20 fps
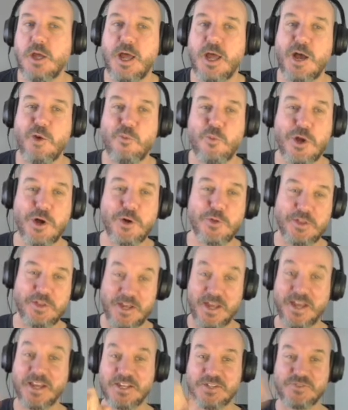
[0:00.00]
well the
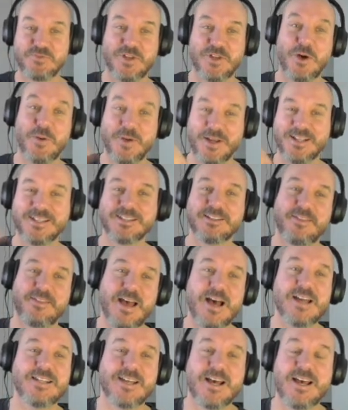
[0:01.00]
ink is flowing
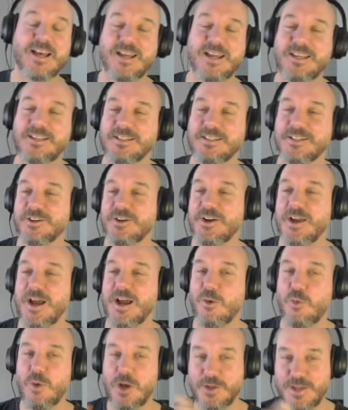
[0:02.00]
that day, how
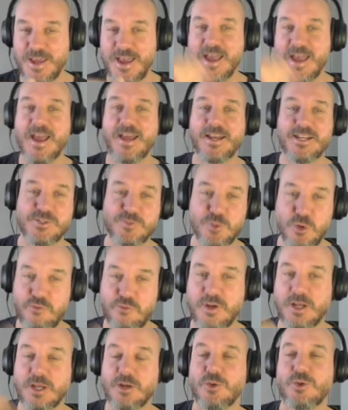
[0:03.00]
well your hand is
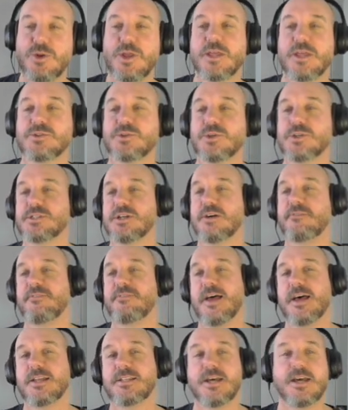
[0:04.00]
moving and all that sort of stuff
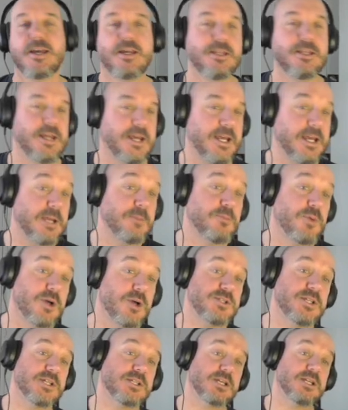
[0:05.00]
that day. The inking
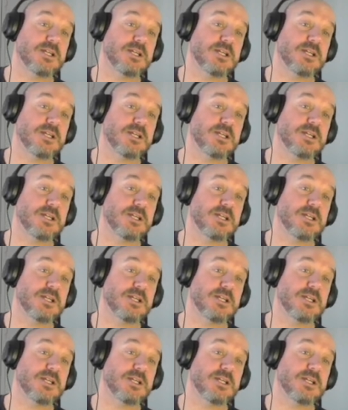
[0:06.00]
process